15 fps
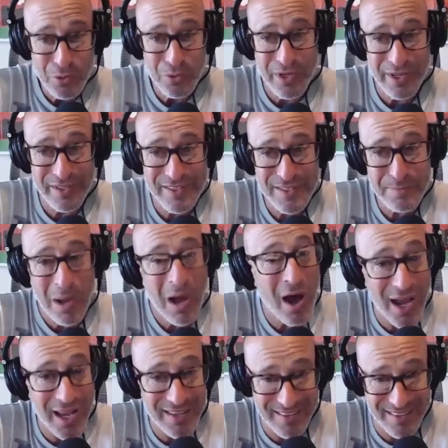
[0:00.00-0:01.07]
who was
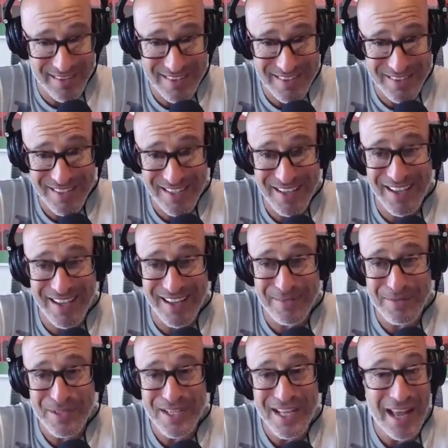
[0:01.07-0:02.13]
behind this
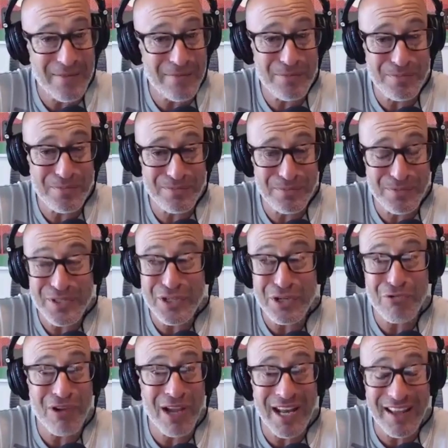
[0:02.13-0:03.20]
and had,
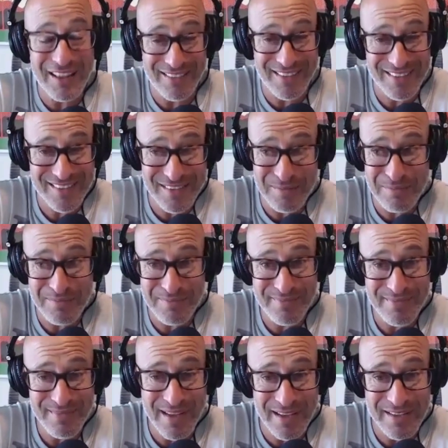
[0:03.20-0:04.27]
was creating this, and
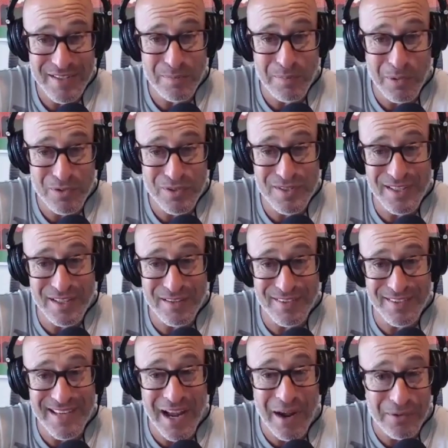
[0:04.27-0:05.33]
I suppose
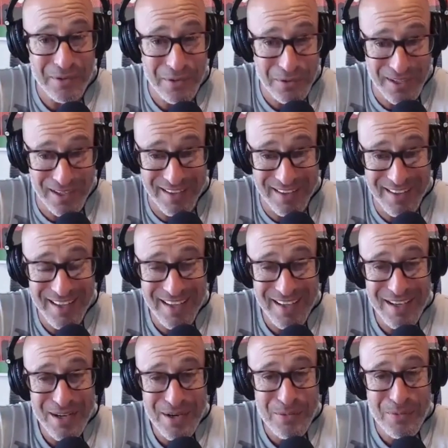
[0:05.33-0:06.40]
even downloading
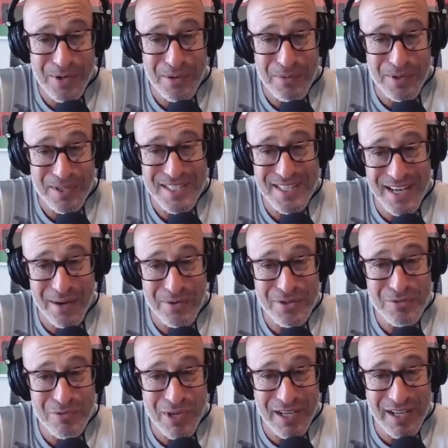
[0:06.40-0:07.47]
what it was that I
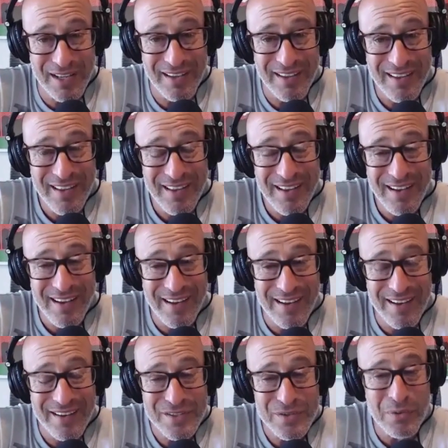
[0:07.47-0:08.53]
was reading.
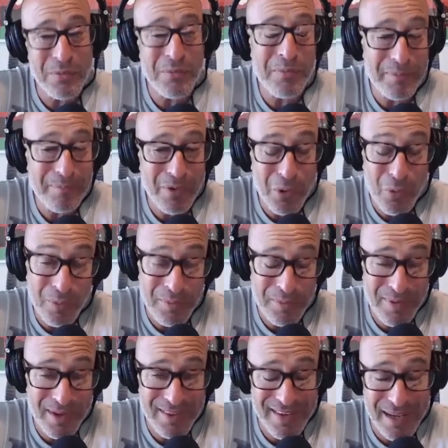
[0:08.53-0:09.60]
Uh, is a woman, a
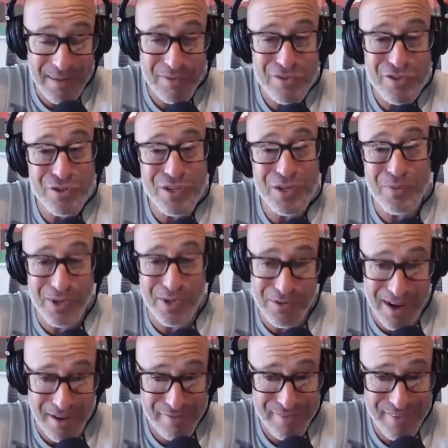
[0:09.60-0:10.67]
woman by the name of Judy
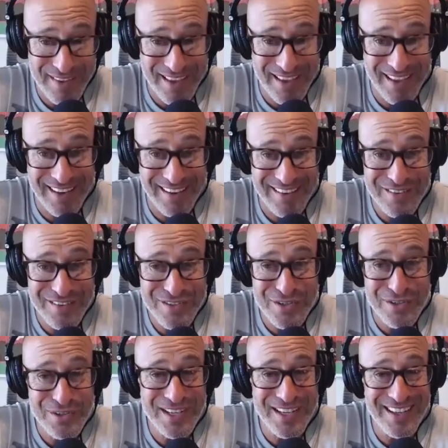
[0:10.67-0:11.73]
Whitcraft. And
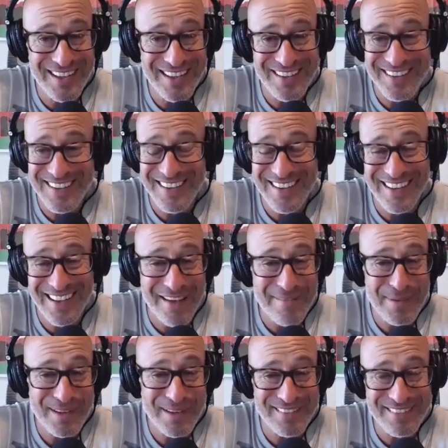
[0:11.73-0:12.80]
Judy,
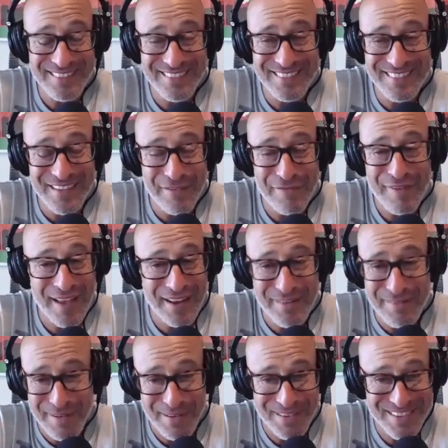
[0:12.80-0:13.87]
I've been a
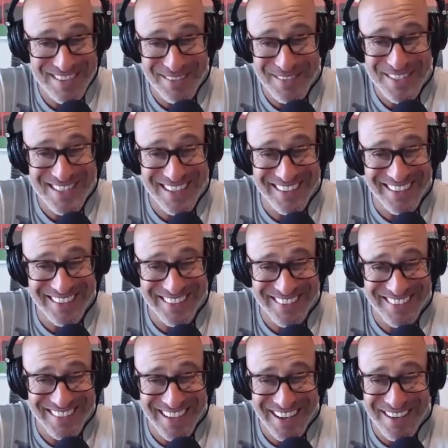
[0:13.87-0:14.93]
fan of hers. I was telling
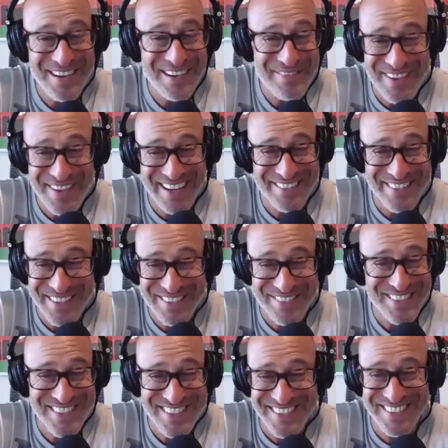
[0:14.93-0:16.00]
her earlier, I've been a fan of
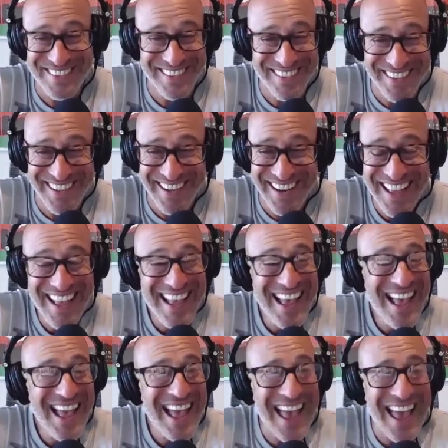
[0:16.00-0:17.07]
yours for so long.
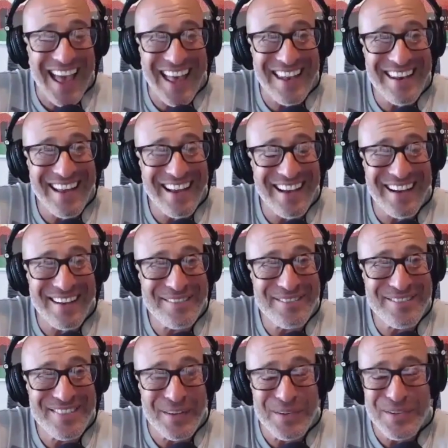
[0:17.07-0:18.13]
And
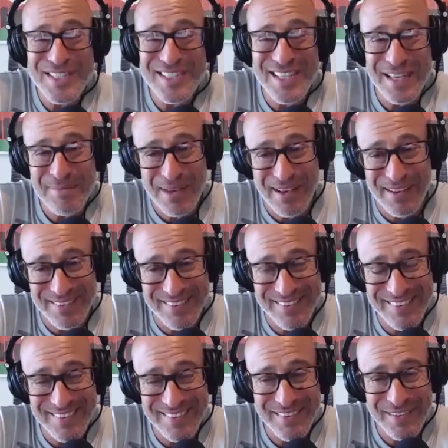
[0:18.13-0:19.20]
um, those
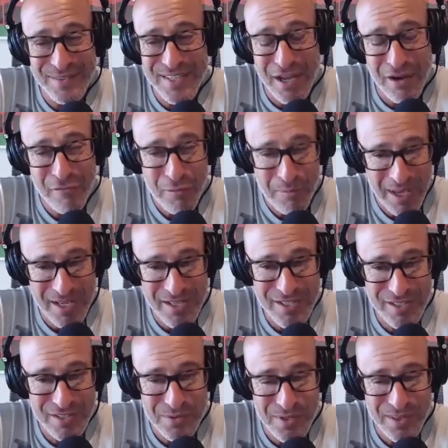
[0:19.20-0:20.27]
emails, those
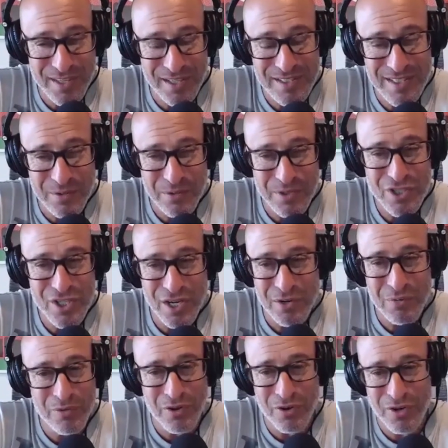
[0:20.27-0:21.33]
affirmations were things that we
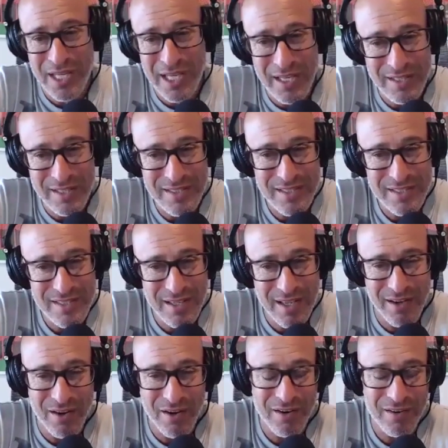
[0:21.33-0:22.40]
shared with our
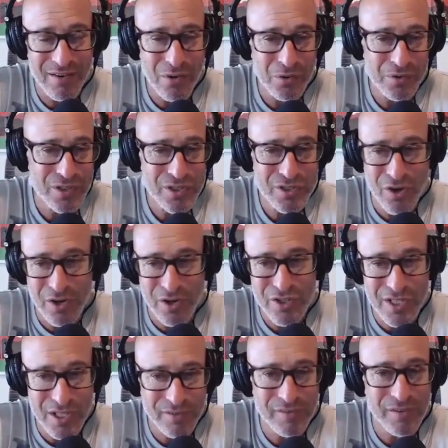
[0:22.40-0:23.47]
kids. And our oldest
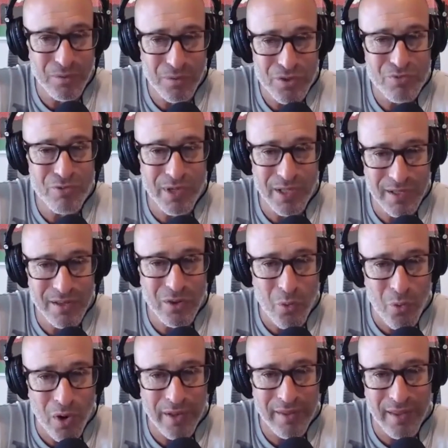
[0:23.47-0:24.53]
daughter, Chelsea, was really
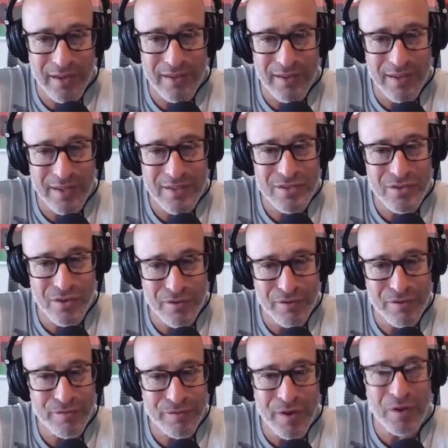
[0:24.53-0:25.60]
the one that sort
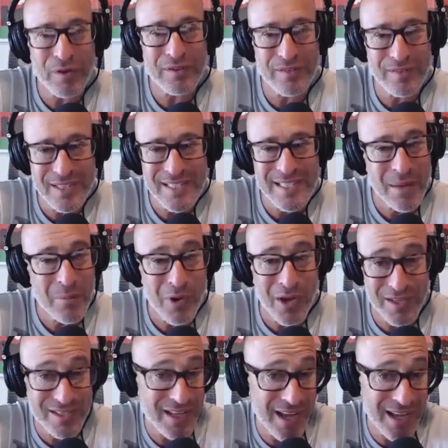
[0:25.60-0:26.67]
of felt the same
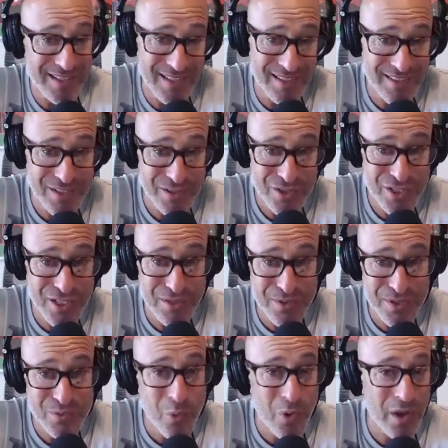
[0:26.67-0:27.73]
way as I did. So
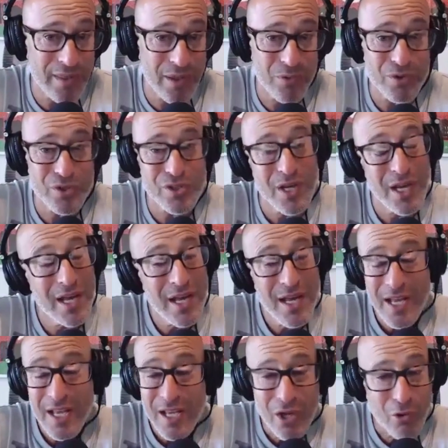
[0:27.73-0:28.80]
she was one that was
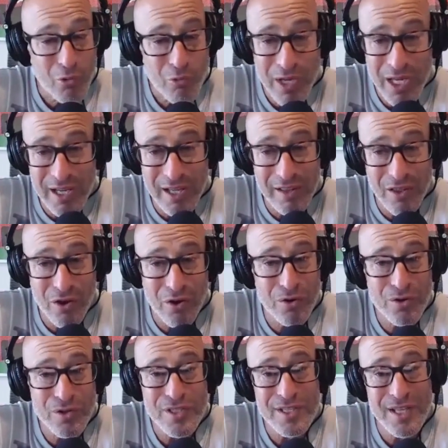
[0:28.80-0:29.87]
reading
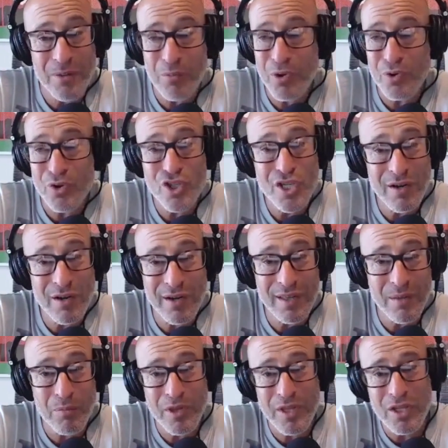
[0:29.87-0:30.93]
those and we were
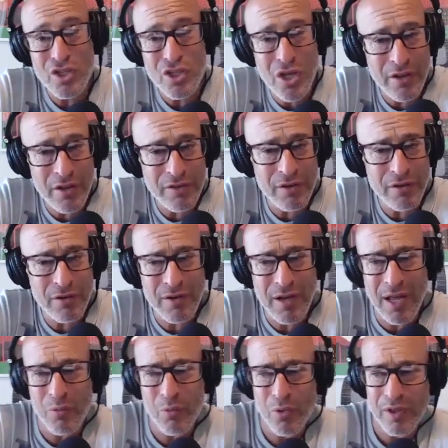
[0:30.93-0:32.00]
sharing them with each
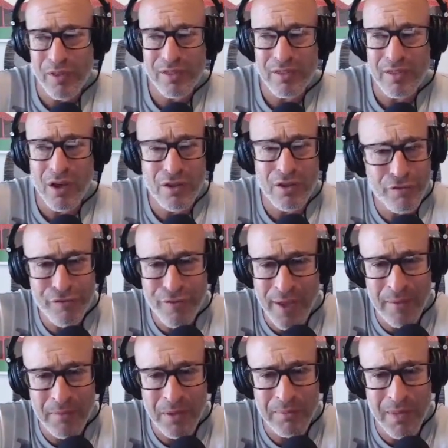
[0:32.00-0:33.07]
other and with other
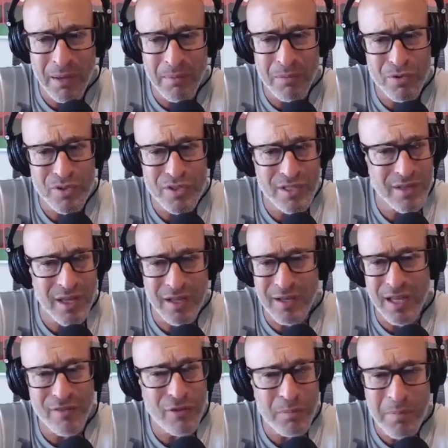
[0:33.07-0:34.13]
family members and
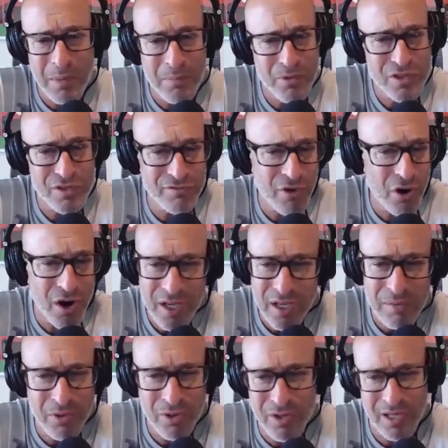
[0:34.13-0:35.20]
then even members of
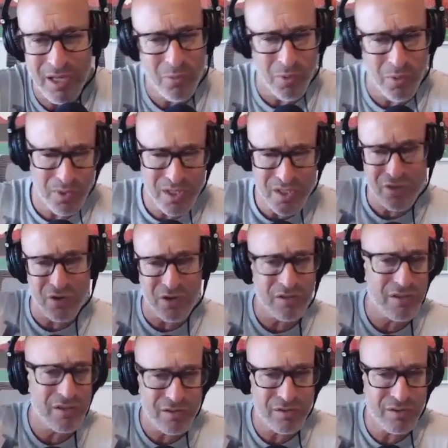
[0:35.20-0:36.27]
our community when we
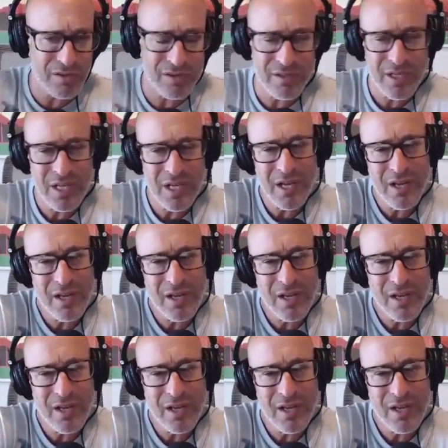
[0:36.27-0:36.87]
started to do the,